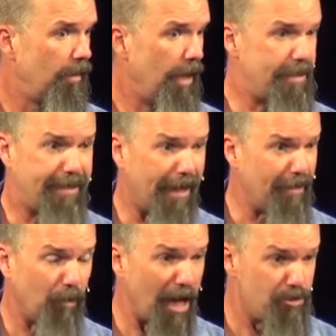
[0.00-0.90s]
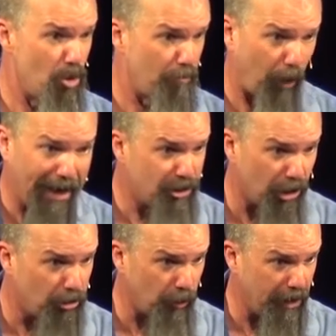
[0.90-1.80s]
It does, we're not doing brain
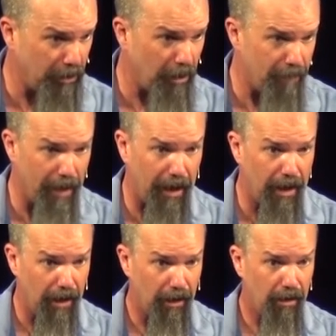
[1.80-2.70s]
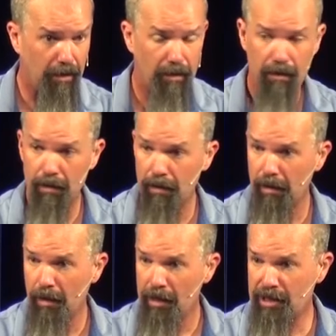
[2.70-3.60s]
surgery here, amen?
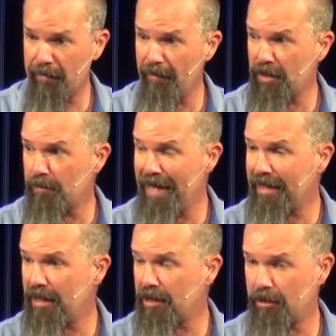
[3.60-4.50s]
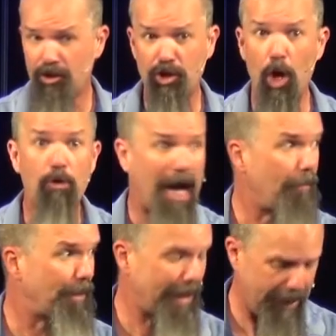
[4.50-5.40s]
Some of us make this so
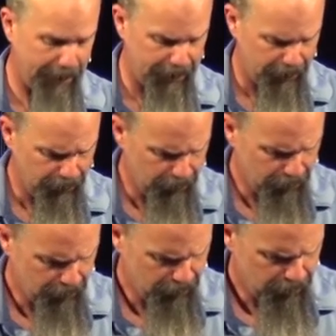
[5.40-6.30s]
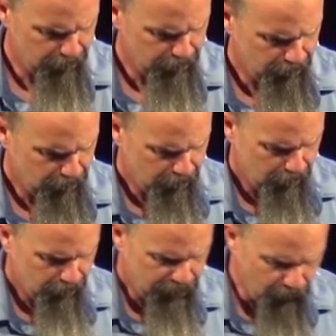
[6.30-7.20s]
complicated.
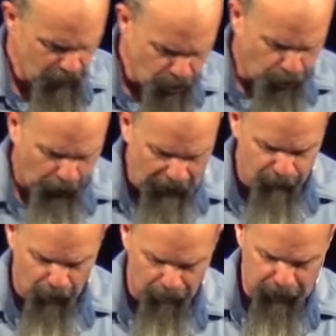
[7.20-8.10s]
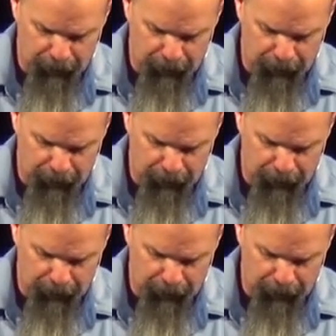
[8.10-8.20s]
See, when you grieve the Holy